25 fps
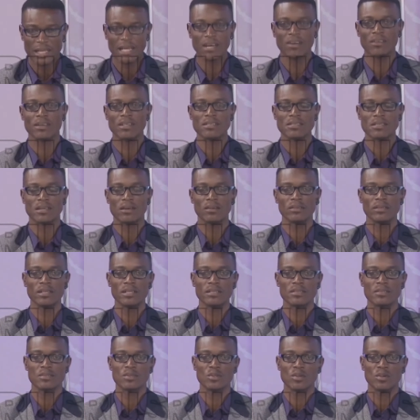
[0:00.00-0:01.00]
Now, let's
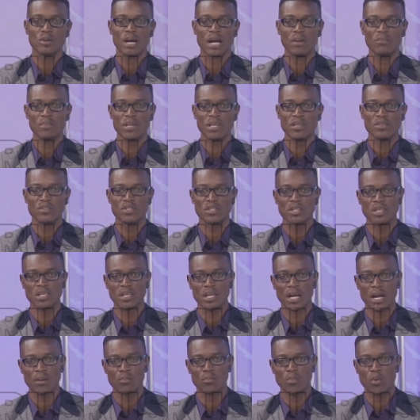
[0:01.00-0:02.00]
connect to
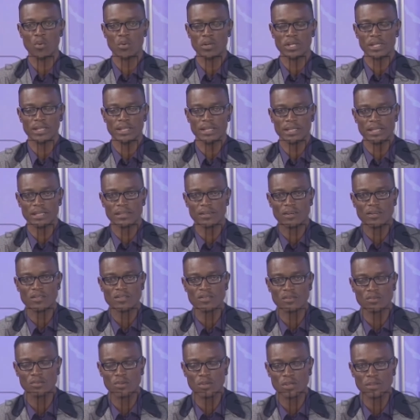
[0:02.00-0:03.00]
Amechi Agbo in
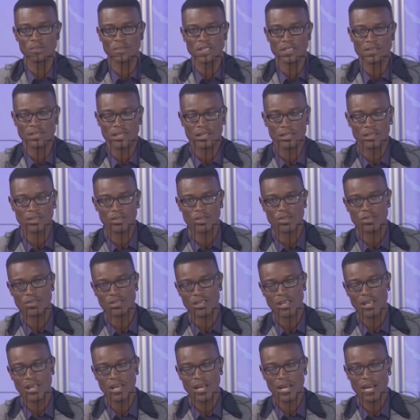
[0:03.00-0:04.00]
Lagos, who will be telling
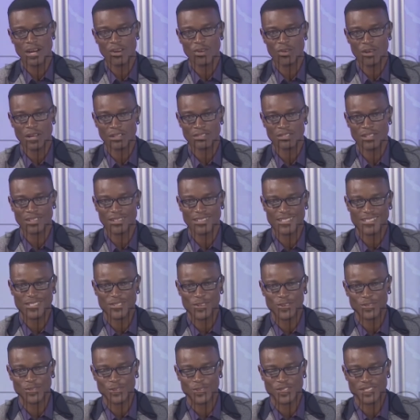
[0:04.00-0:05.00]
us how we actually
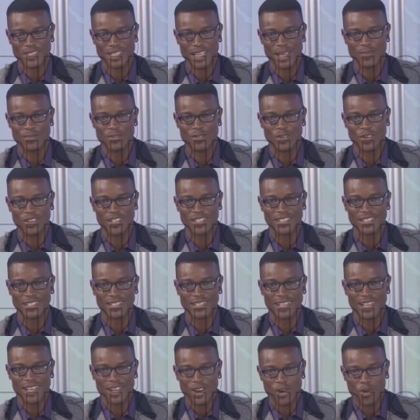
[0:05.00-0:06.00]
saw those games during
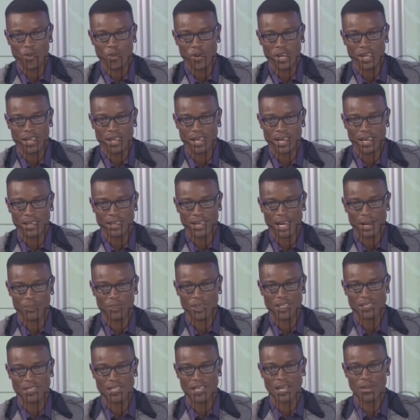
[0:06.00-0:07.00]
the weekend.
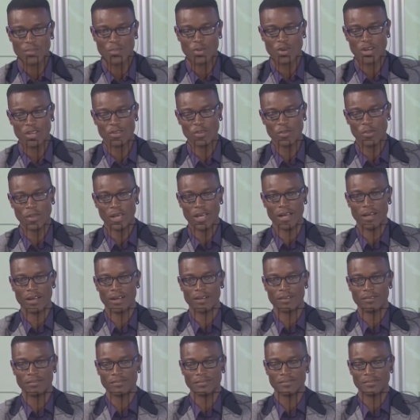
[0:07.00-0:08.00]
Amechi Agbo, are you there?